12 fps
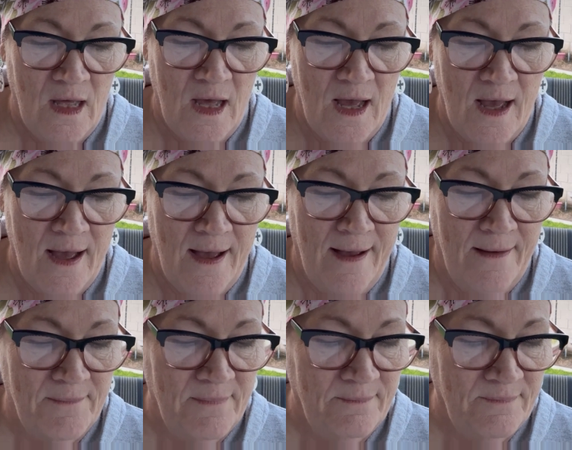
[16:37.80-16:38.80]

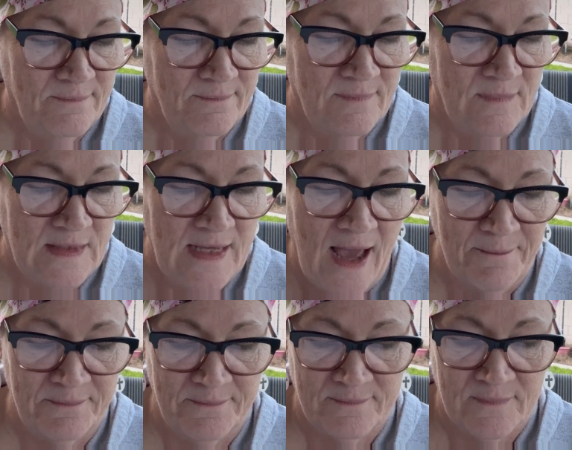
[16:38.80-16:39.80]
yeah,
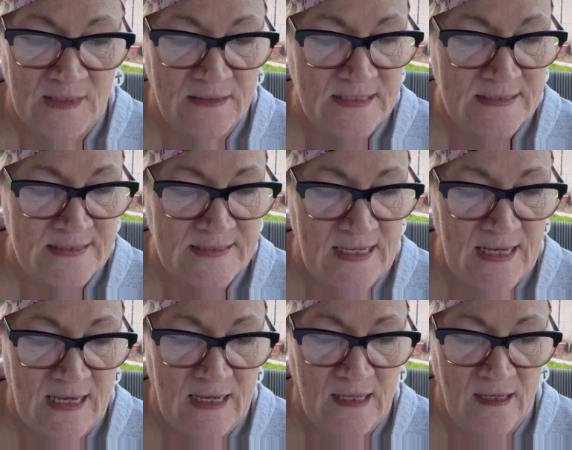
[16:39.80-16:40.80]
let's
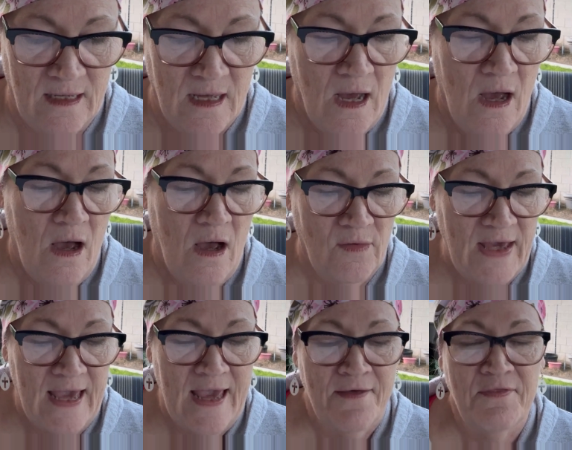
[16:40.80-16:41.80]
see.
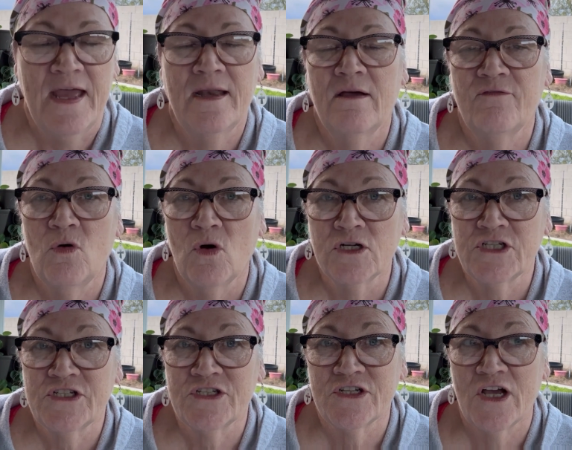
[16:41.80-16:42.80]
Okay, and then of
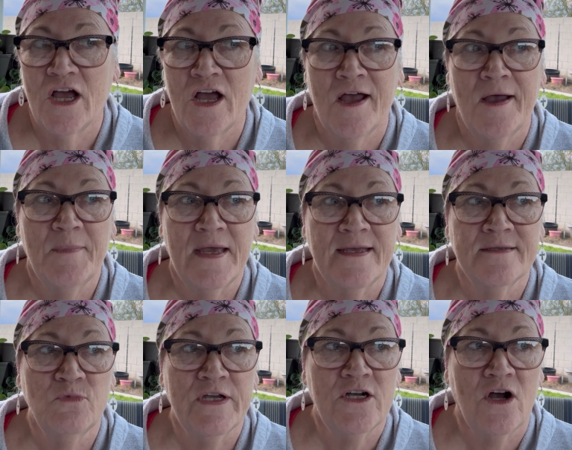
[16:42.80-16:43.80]
course,
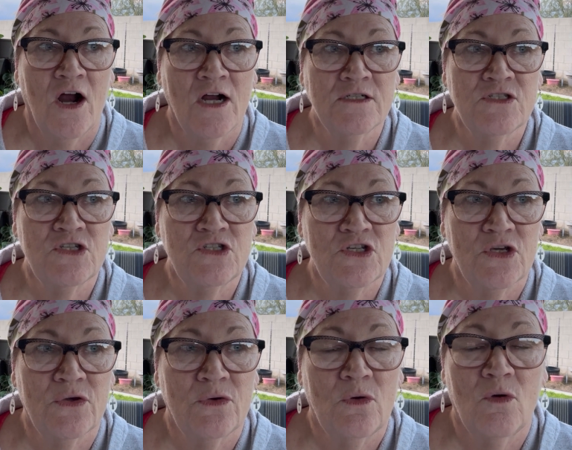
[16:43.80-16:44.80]
in regards
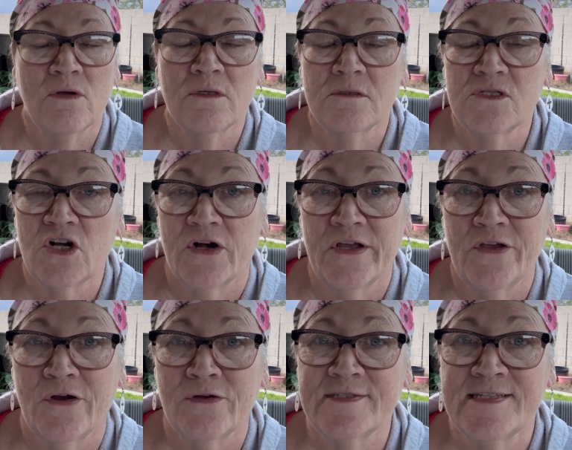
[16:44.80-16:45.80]
to starting
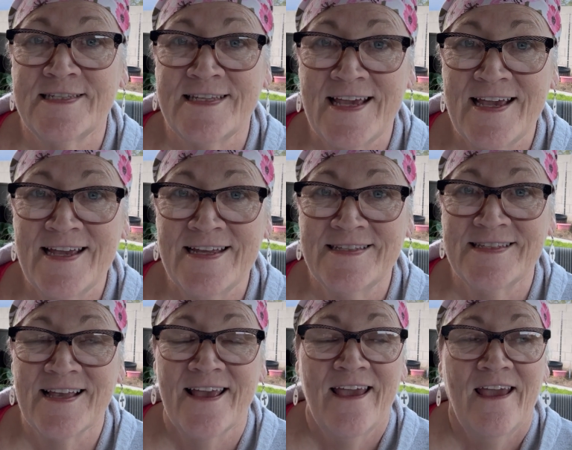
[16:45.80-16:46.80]
your own seeds
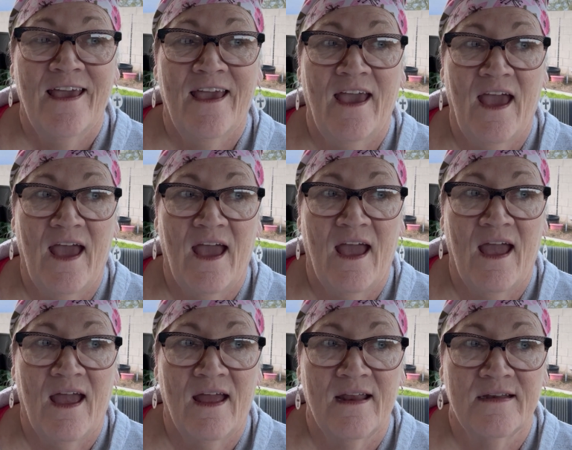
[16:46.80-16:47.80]

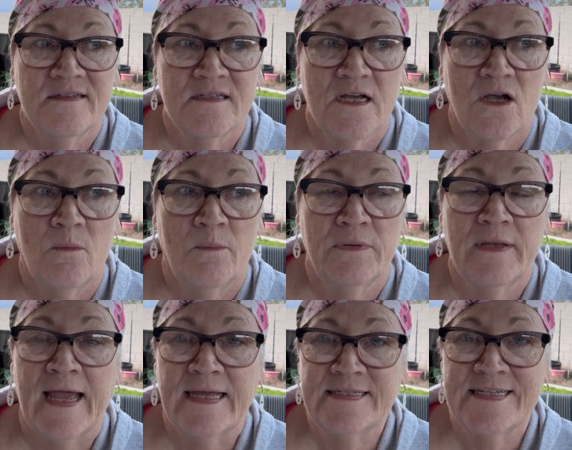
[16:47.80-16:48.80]
and
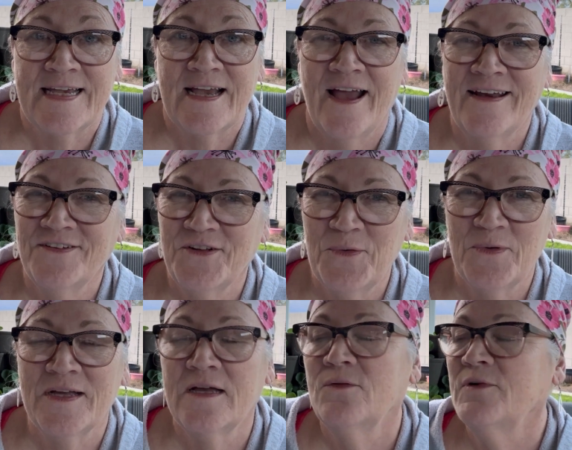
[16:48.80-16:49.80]
planting, I don't know,
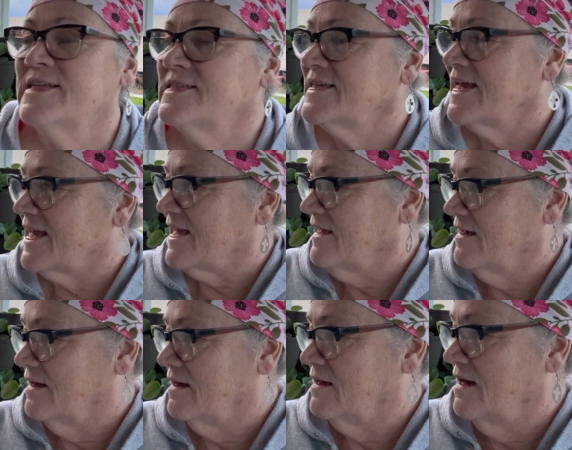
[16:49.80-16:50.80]
Ritzy,
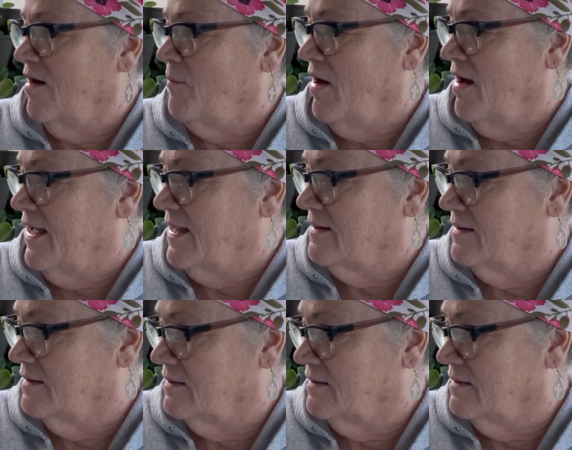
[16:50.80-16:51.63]
come on,